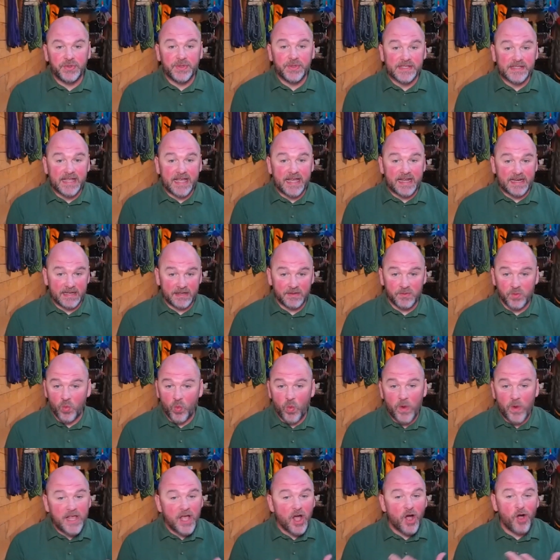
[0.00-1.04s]
is that
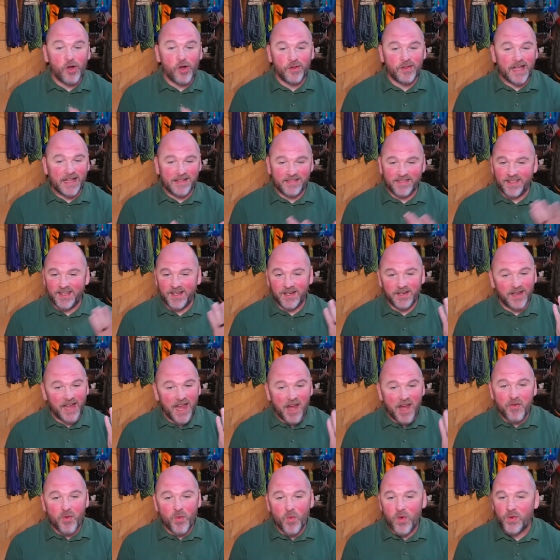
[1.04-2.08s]
we all, I think
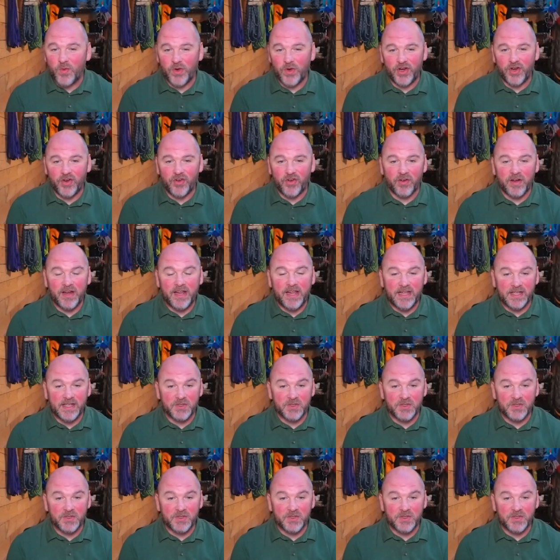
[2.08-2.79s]
everyone would agree,